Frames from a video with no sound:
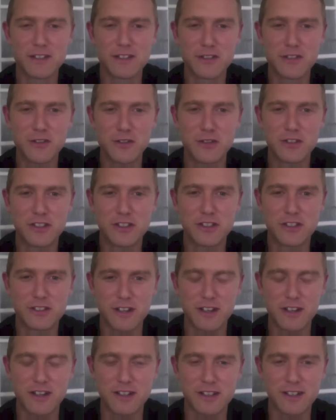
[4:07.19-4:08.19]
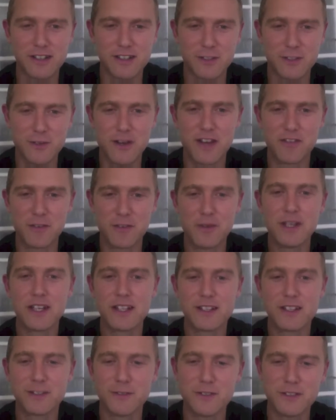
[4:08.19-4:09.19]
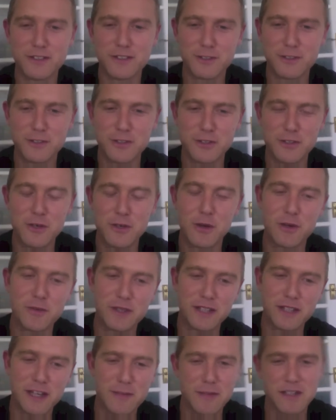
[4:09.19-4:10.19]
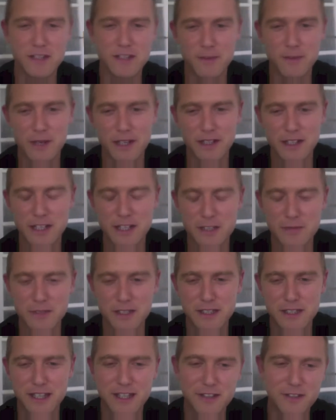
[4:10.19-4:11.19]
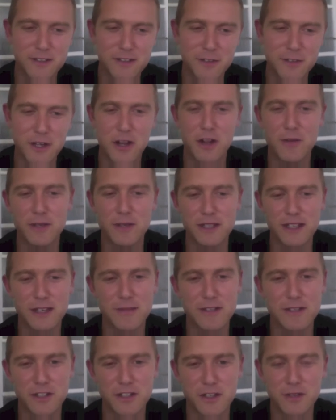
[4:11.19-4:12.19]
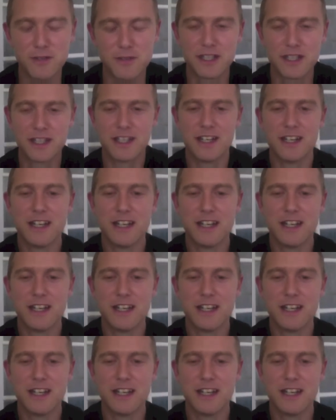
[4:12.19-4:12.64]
Just start, do it every week. Don't do it 1 week, then miss a bit next week, then do another week, then miss another week,